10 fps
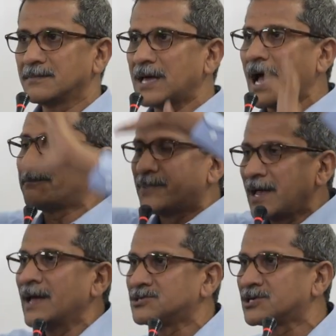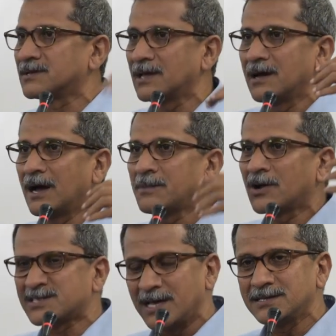the apprehension. I'm
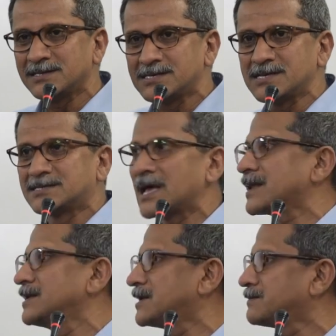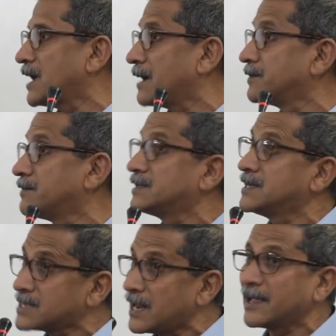not saying this is exactly that may happen, but
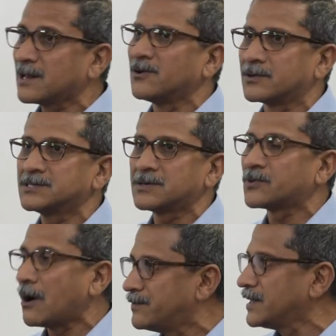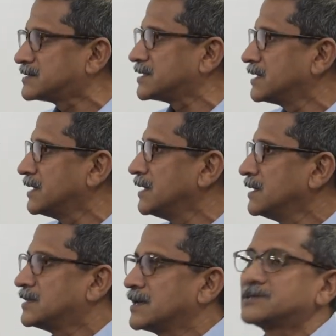there's a likelihood, there's a probability
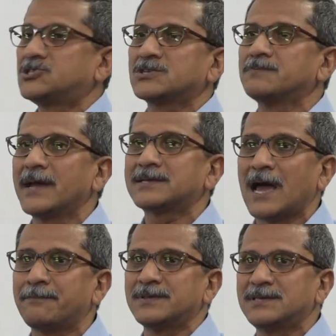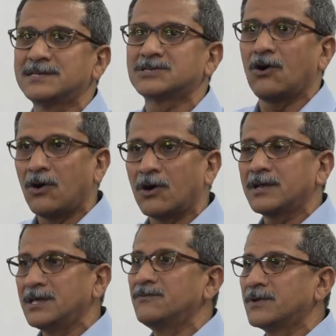that it just might happen this
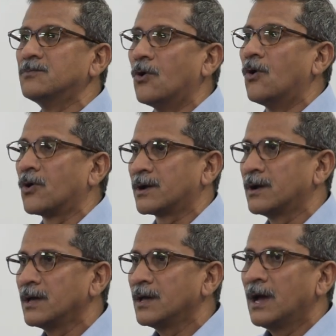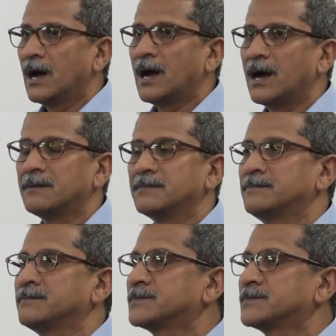or even more. Um,